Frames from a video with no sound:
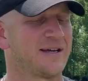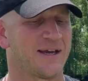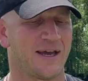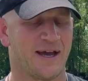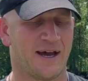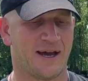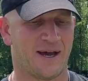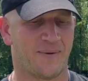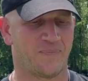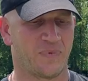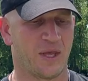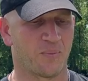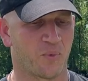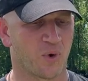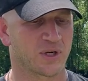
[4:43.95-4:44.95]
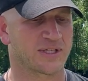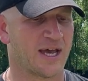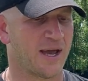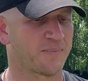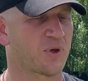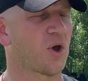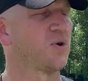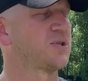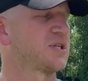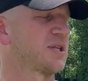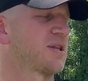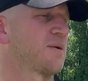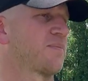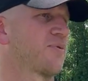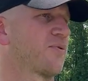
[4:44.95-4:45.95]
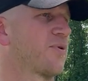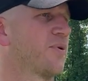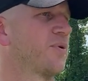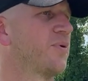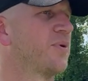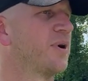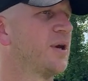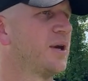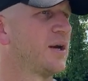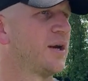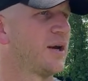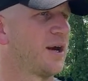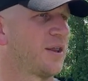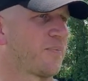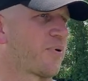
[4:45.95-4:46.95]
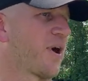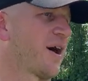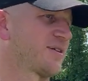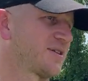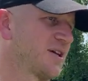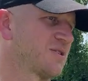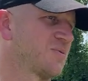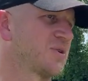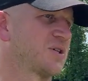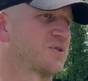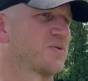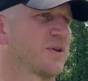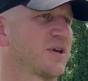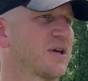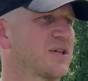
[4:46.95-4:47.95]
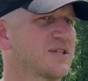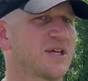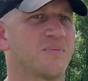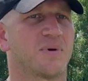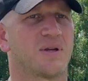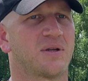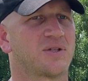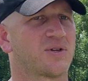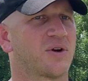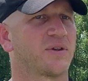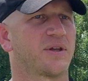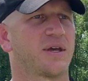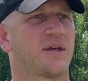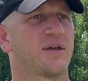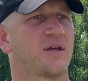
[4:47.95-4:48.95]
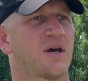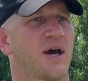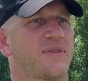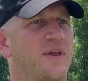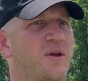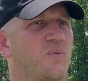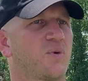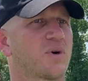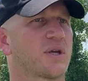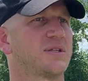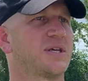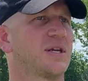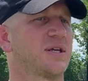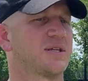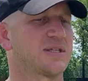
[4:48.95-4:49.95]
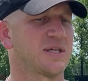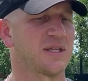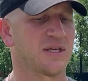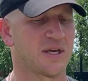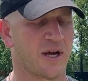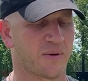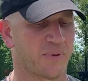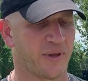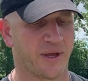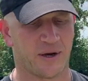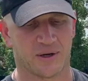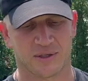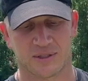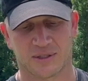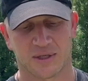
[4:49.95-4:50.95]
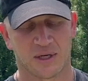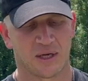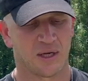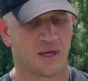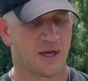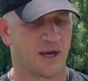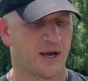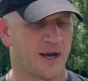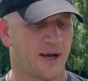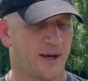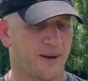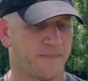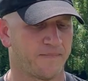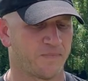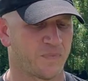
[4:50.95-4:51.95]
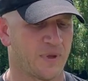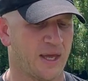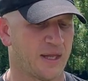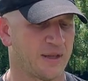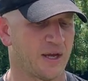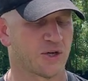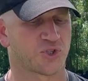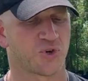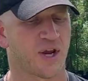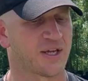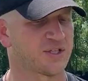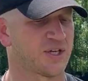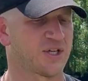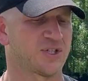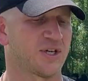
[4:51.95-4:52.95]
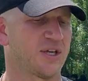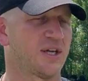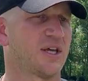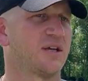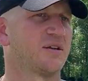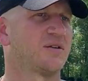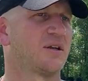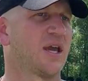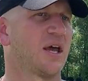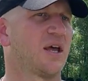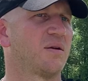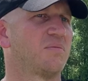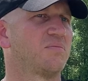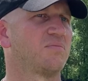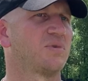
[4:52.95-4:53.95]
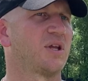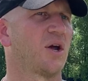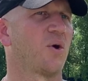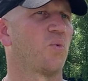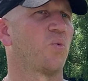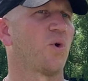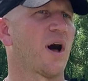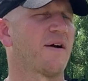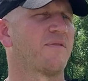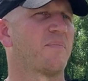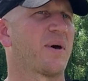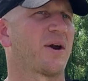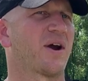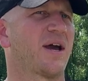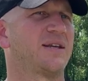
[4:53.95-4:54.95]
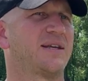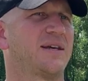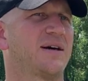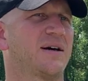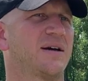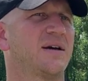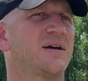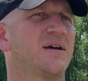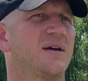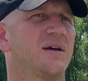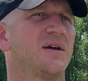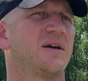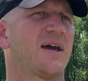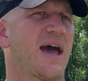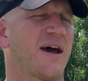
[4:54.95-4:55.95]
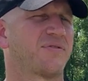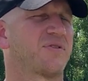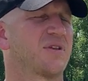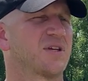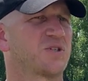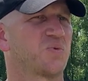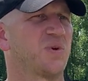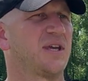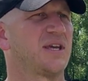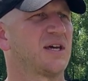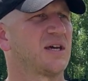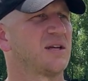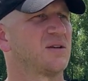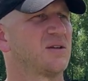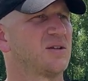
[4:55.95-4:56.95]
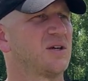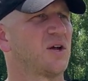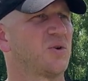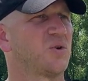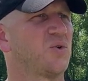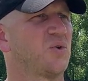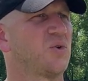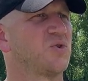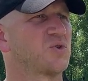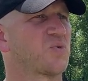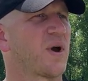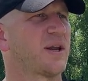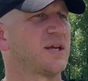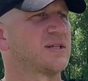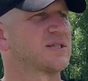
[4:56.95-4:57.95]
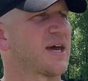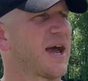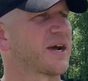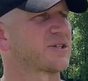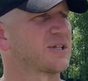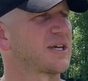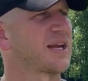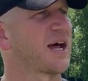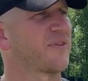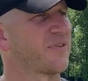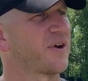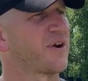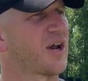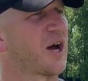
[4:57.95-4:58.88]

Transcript: and more time coaching them through the process, which is really good to see. But certainly I think we'll continue to see the young players and their transition, and we'll have a better idea after this weekend, who's ready to actually get out there and